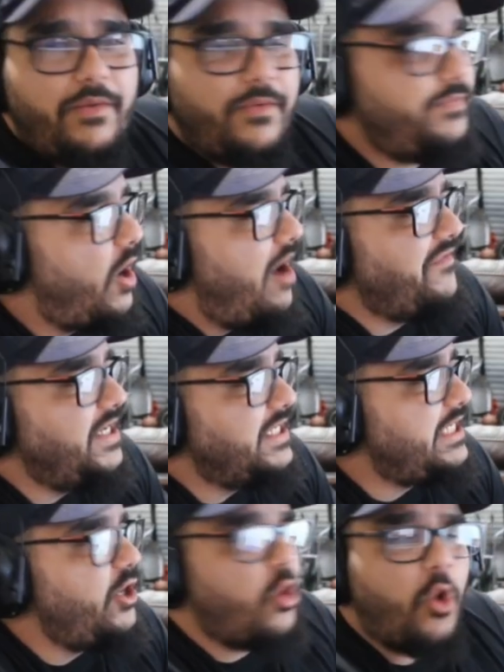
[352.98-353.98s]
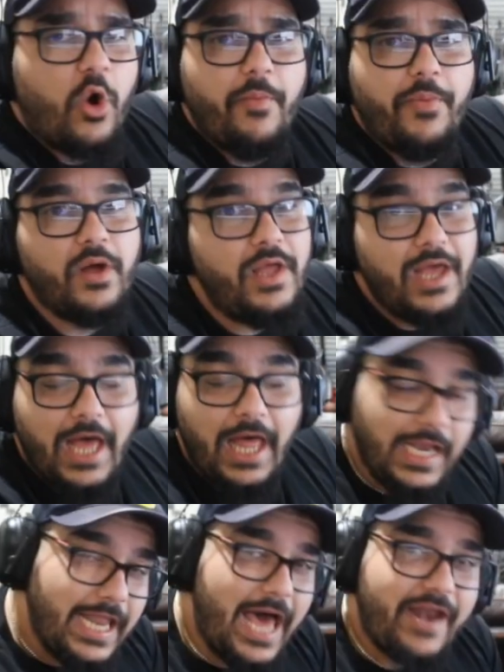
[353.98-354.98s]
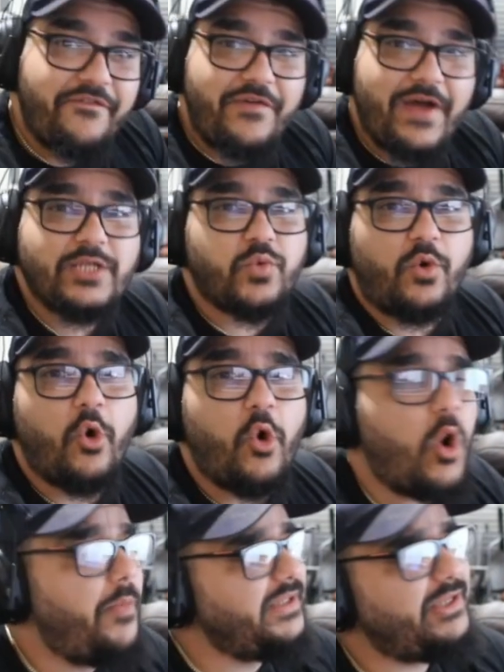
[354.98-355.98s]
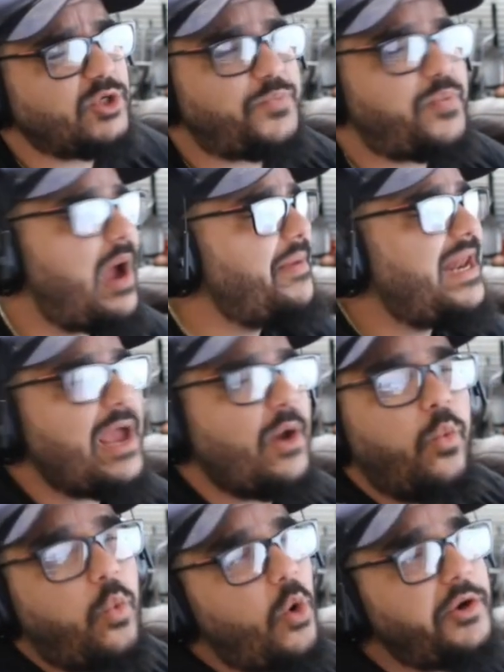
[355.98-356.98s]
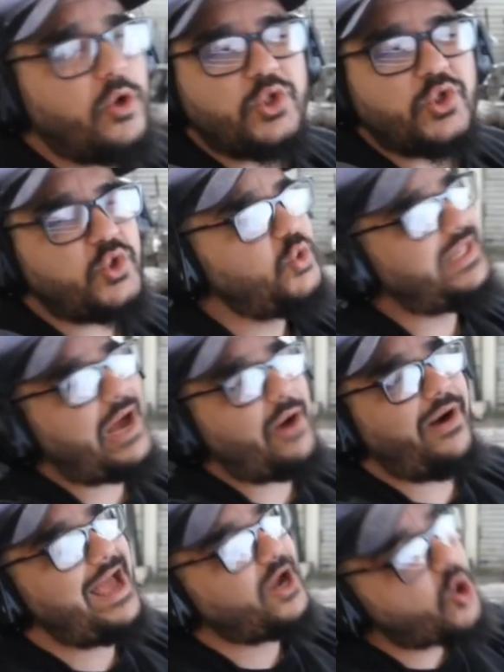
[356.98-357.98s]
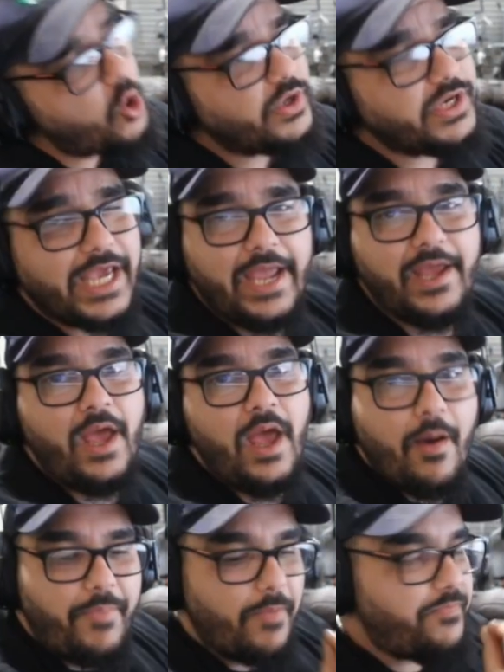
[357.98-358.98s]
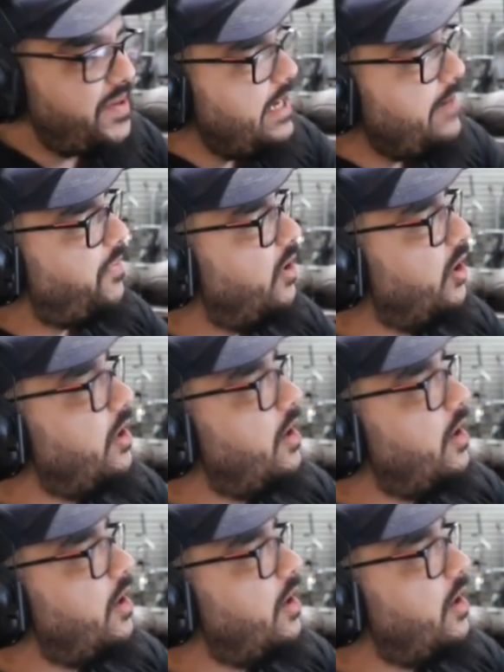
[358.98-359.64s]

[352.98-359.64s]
obviously horrible. A lot of fights were horrible. There was probably like one or two that were like, okay. But people